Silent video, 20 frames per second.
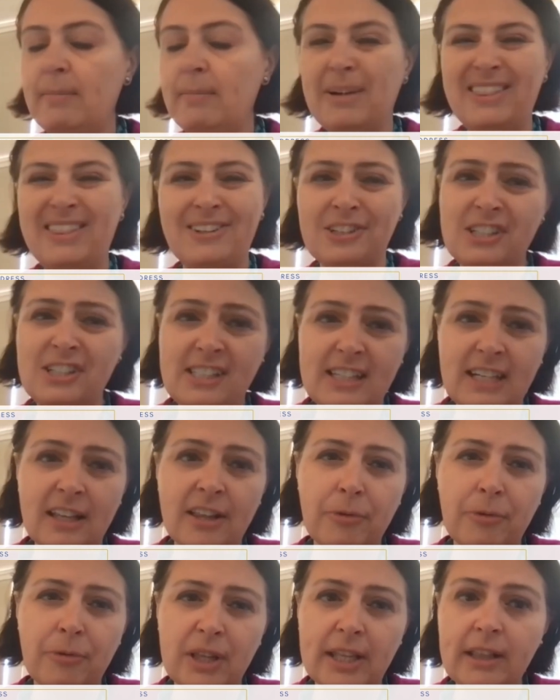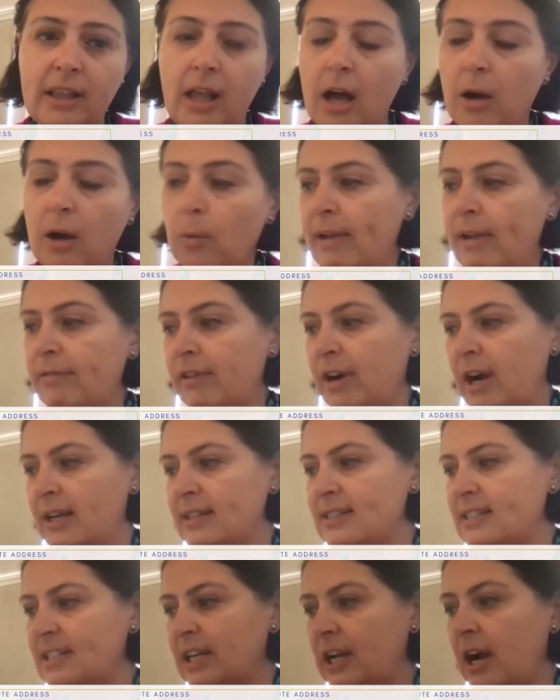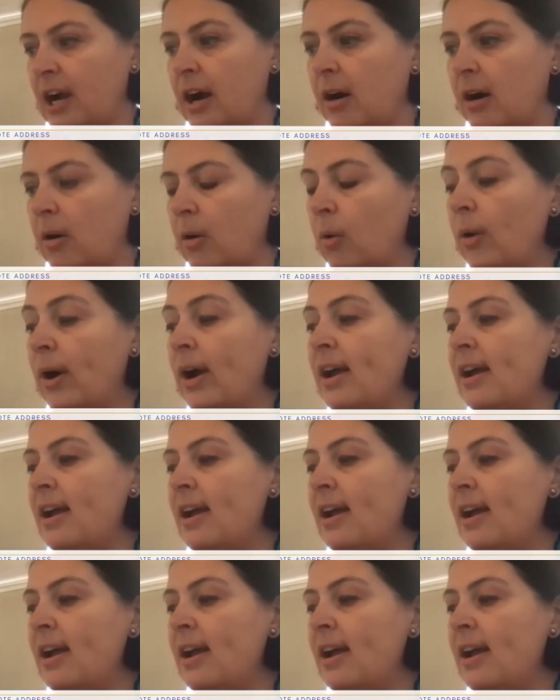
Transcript: but there's still a really long way for us to go.